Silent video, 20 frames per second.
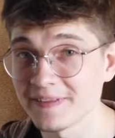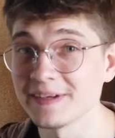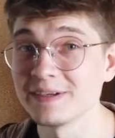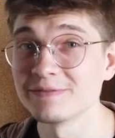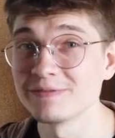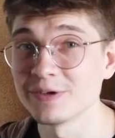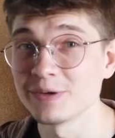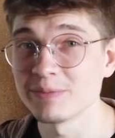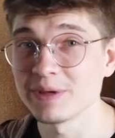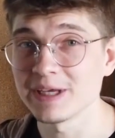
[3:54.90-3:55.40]

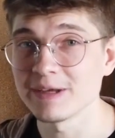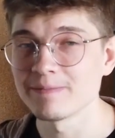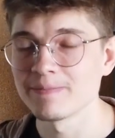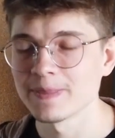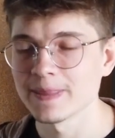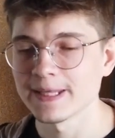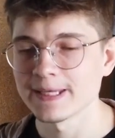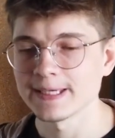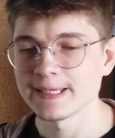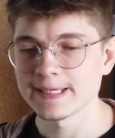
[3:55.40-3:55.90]
thing for me.
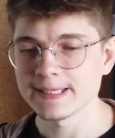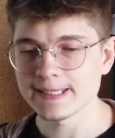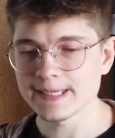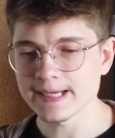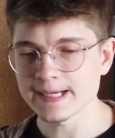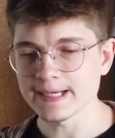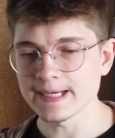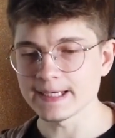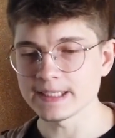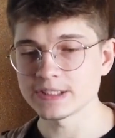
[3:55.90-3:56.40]

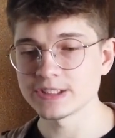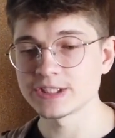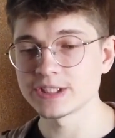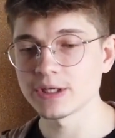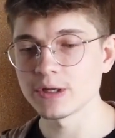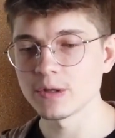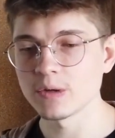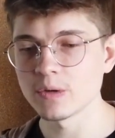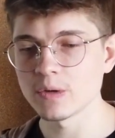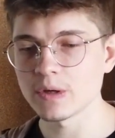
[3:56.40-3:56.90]
Yeah,
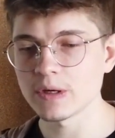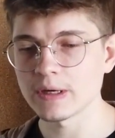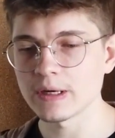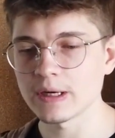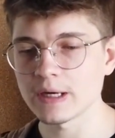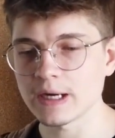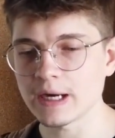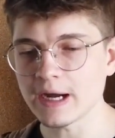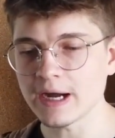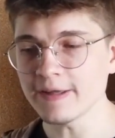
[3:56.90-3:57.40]
so
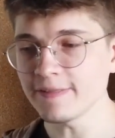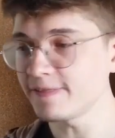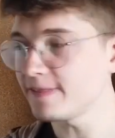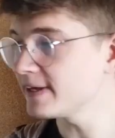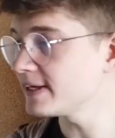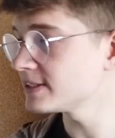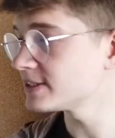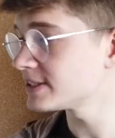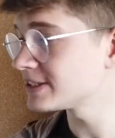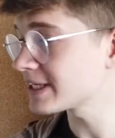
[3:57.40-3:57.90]
I
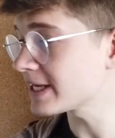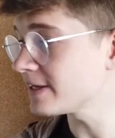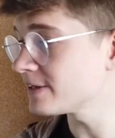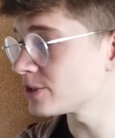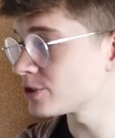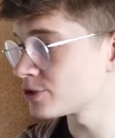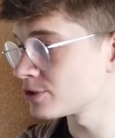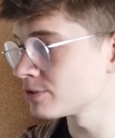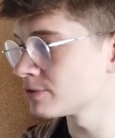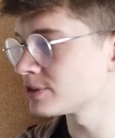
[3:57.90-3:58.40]
think that's kind
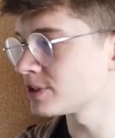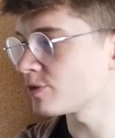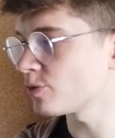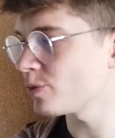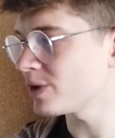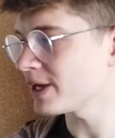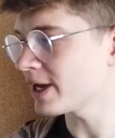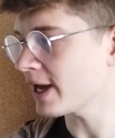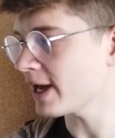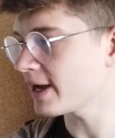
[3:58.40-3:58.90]
of true that
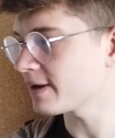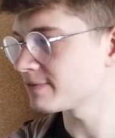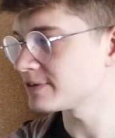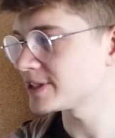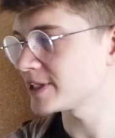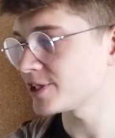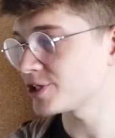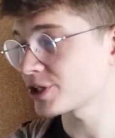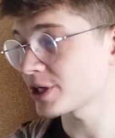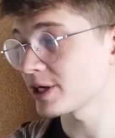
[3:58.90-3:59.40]
we have
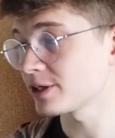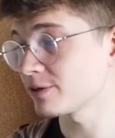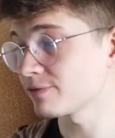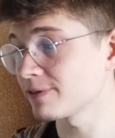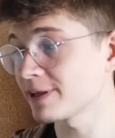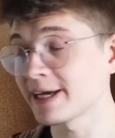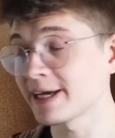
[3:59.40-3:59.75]
such kind of